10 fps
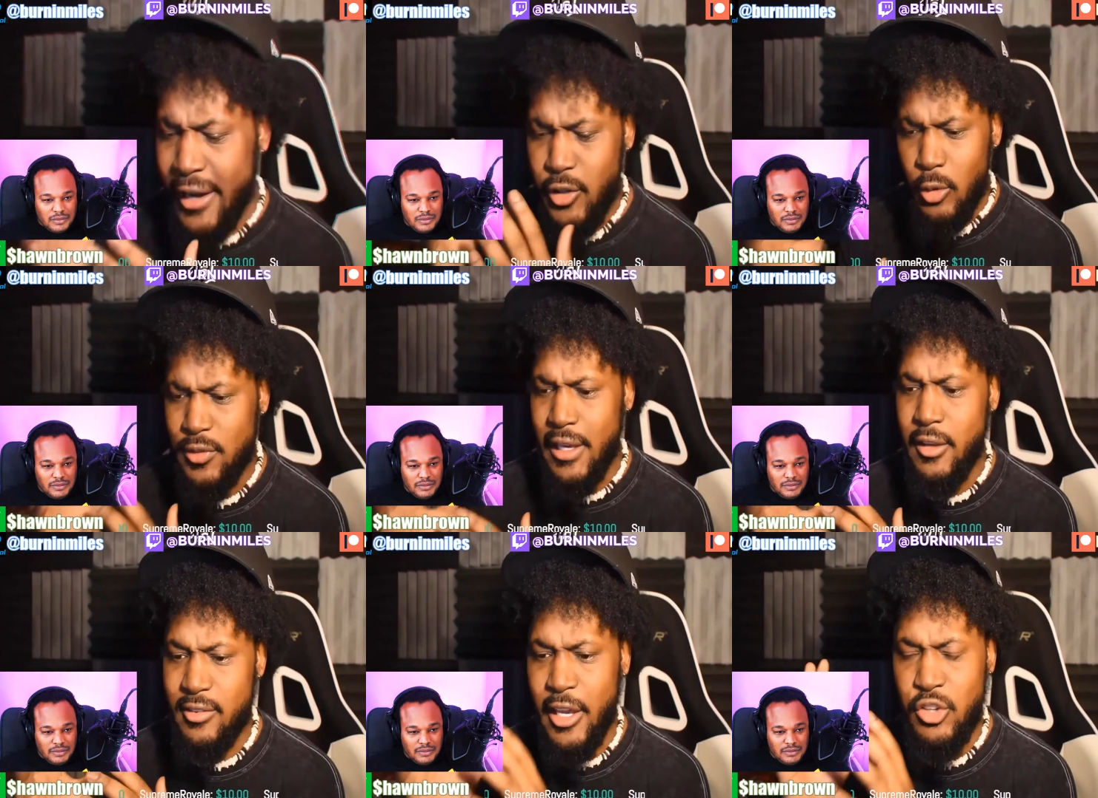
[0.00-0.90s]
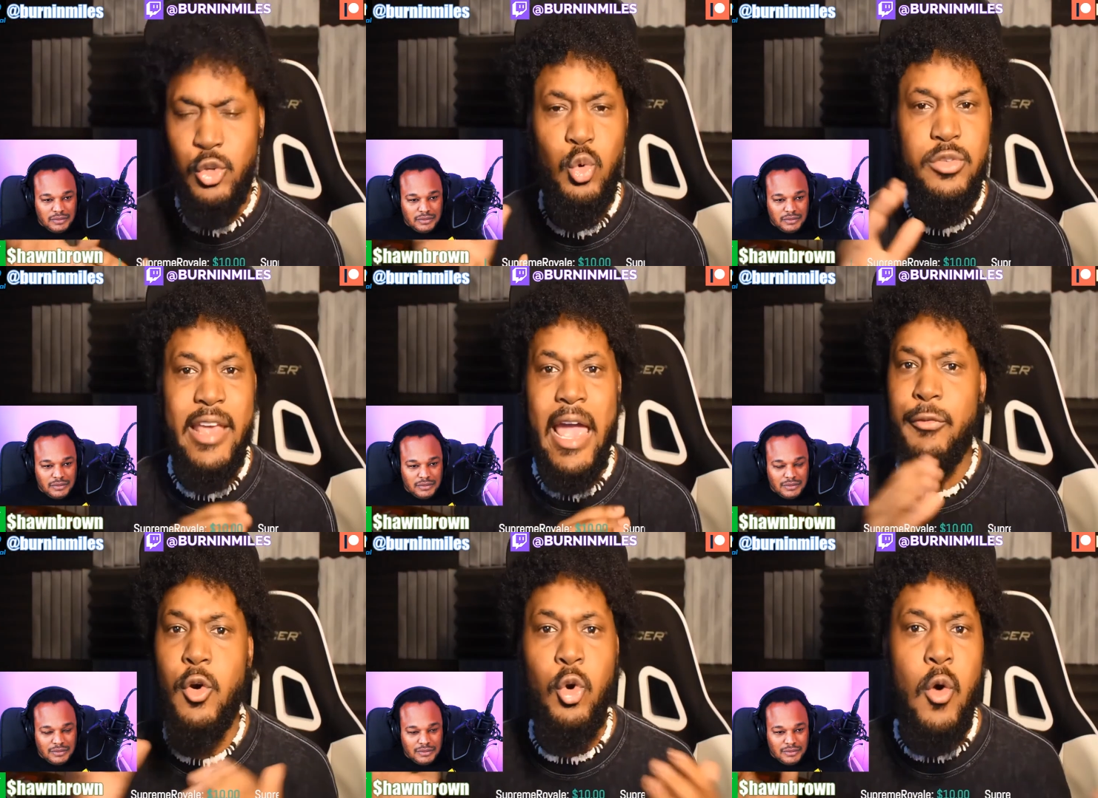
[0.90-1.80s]
Speaker 1: don't these issues
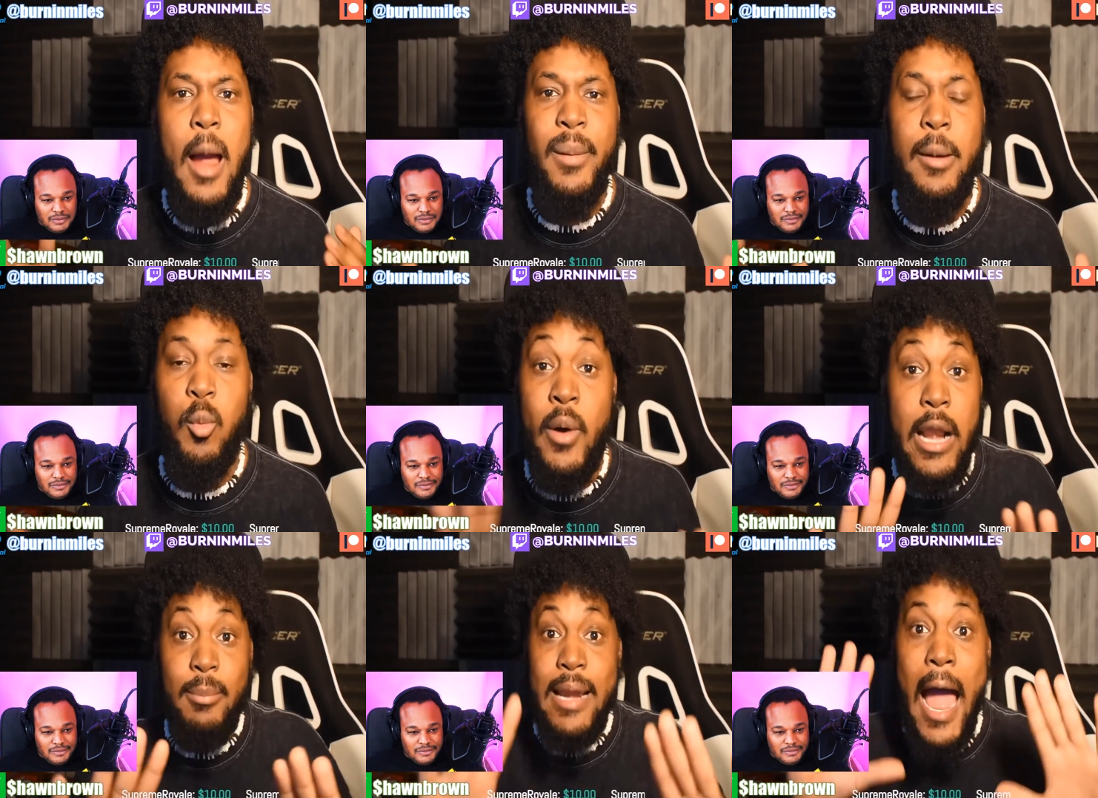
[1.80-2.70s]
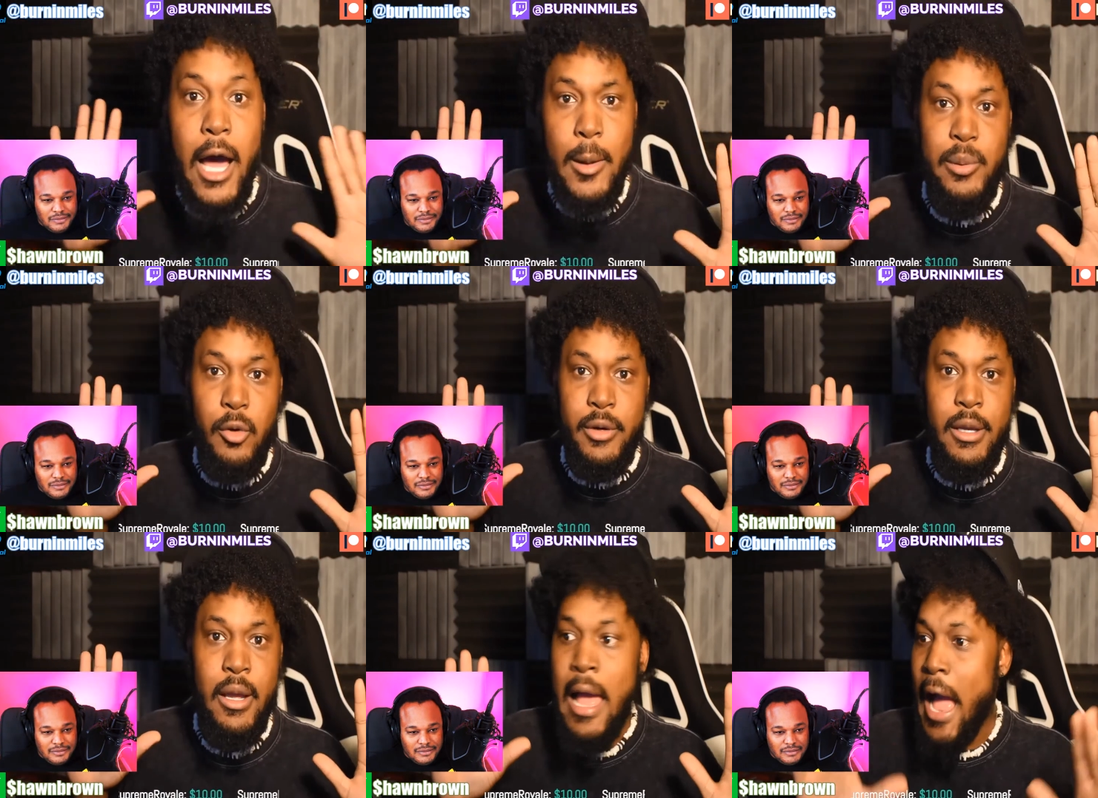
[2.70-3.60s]
ever crop up when I'm not uploading?
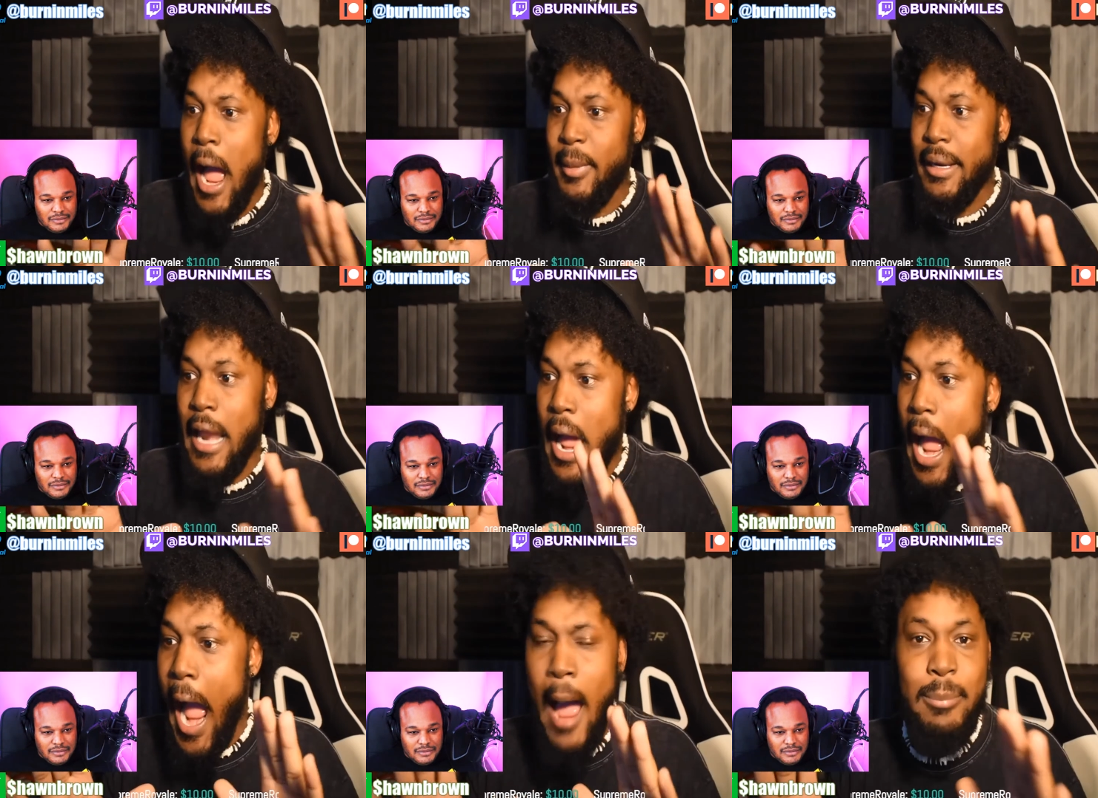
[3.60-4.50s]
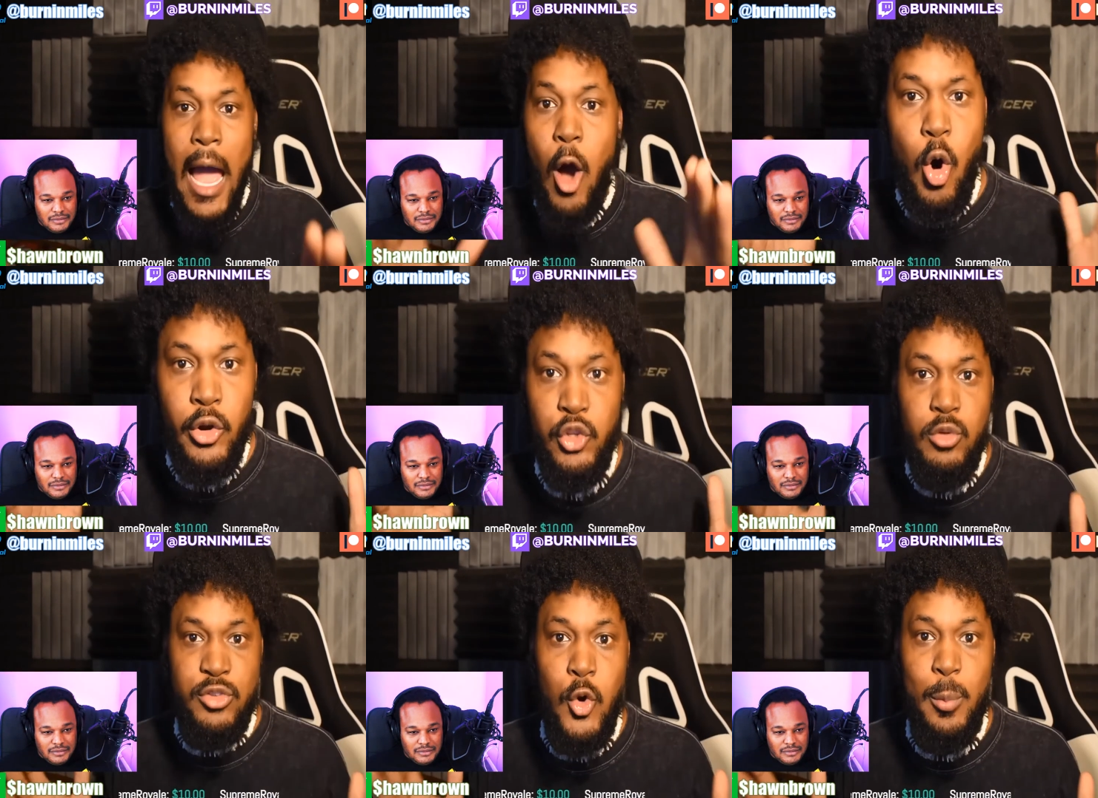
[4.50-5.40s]
I mean, I'm not on
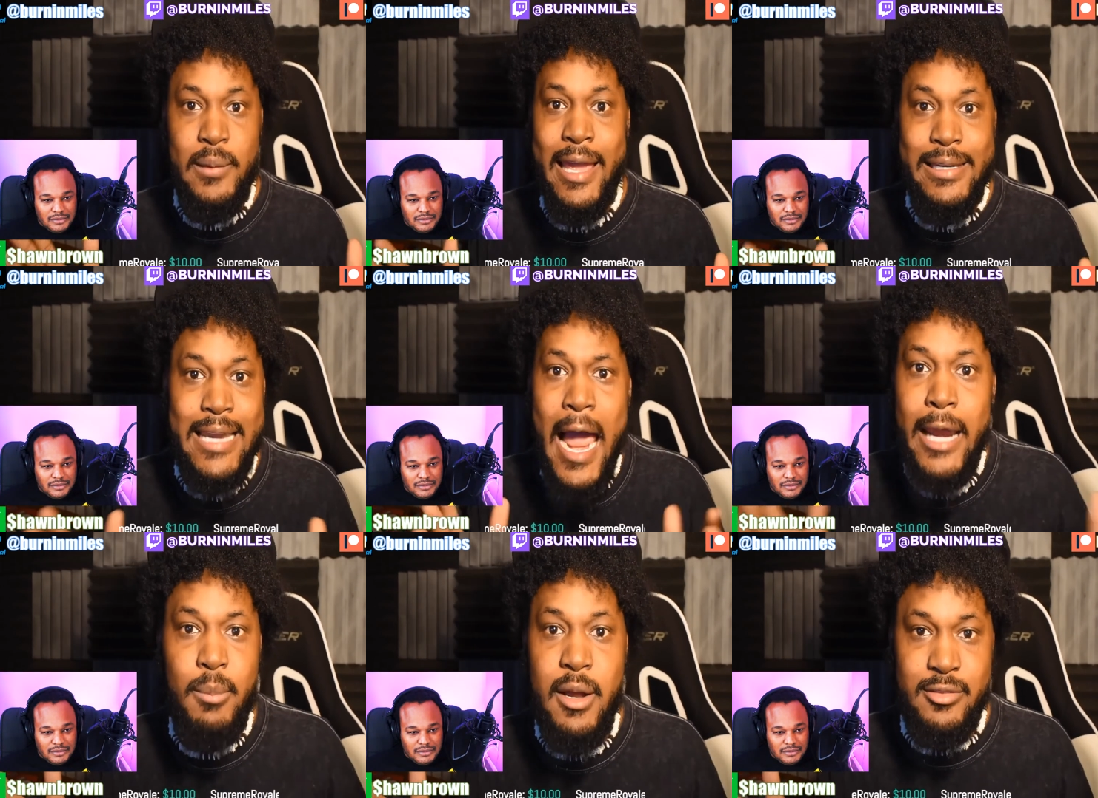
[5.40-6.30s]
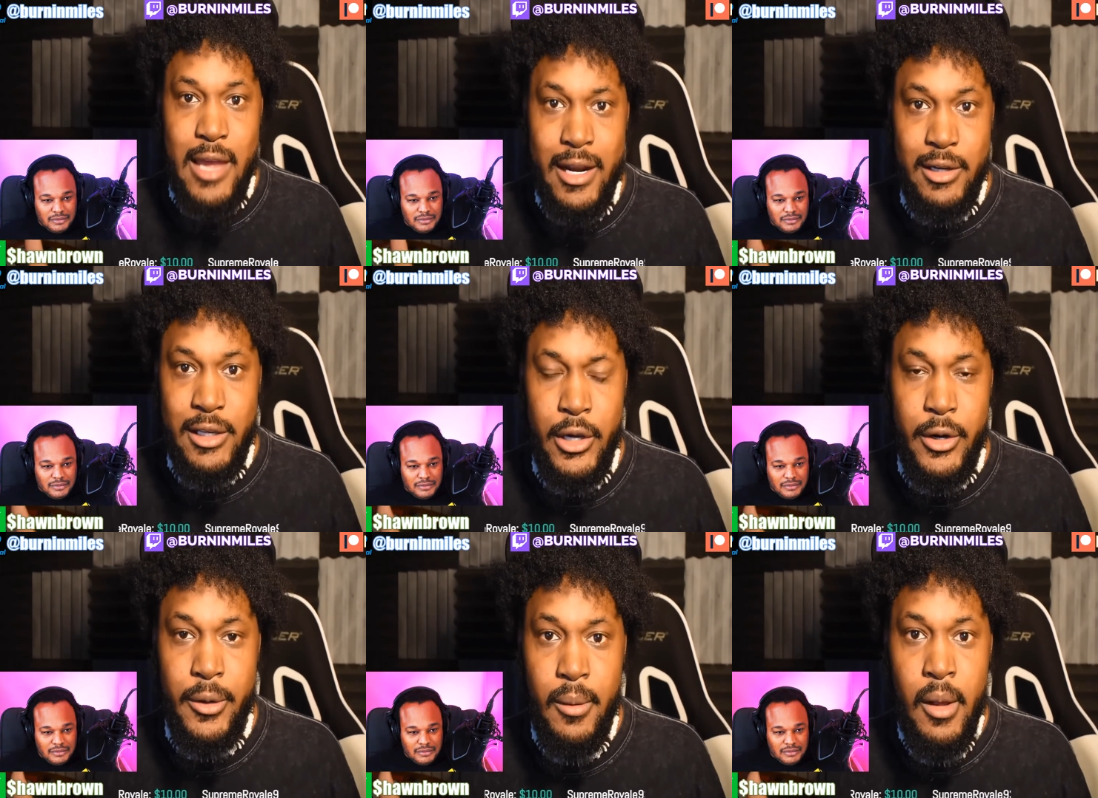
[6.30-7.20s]
YouTube like nine months out of the
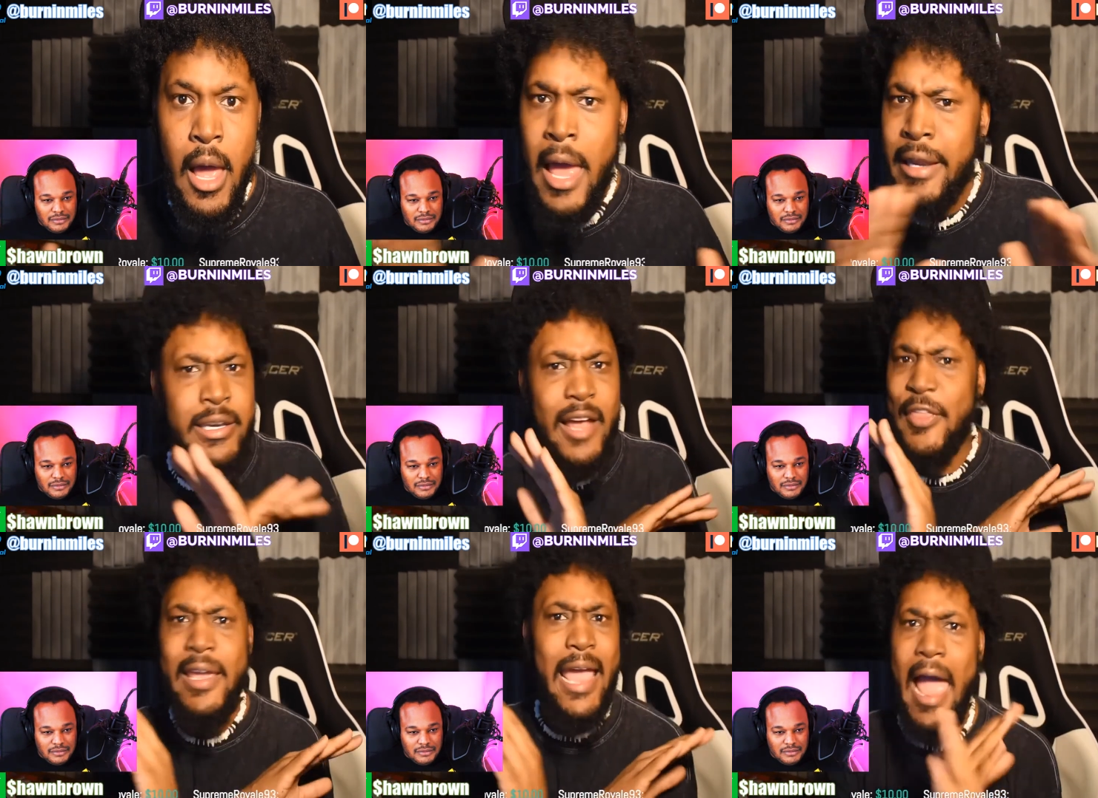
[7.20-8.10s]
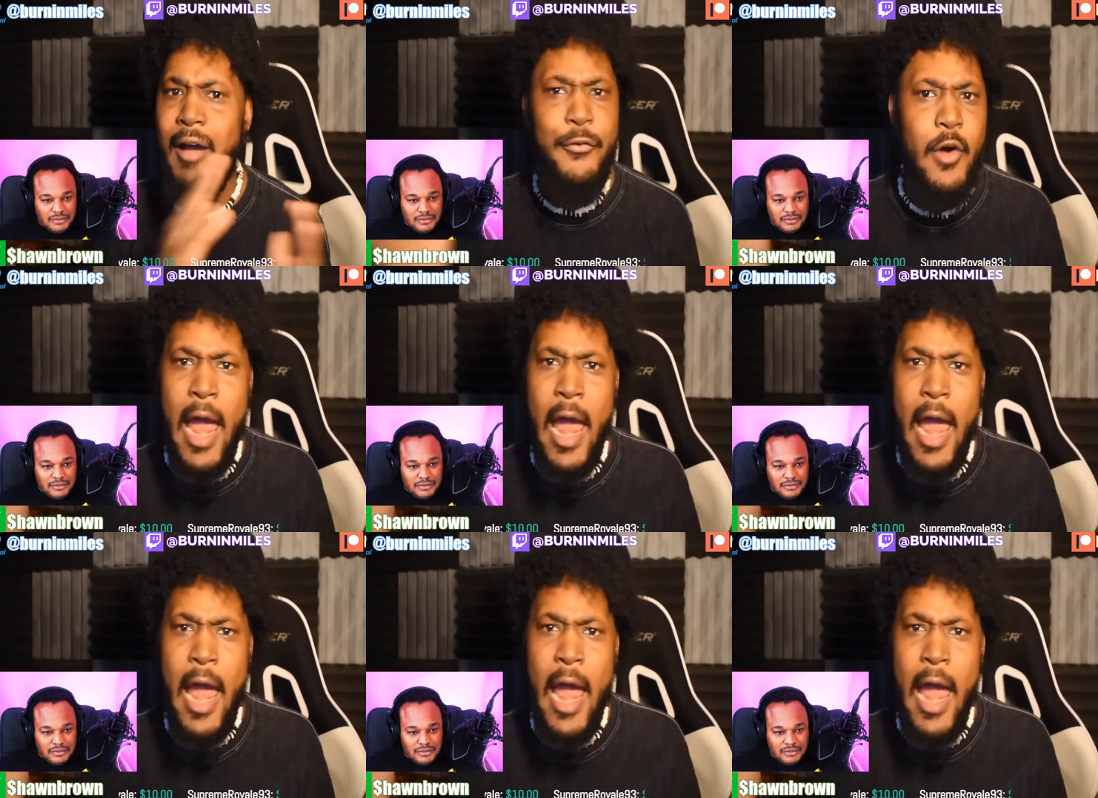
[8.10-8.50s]
year. Nothing ever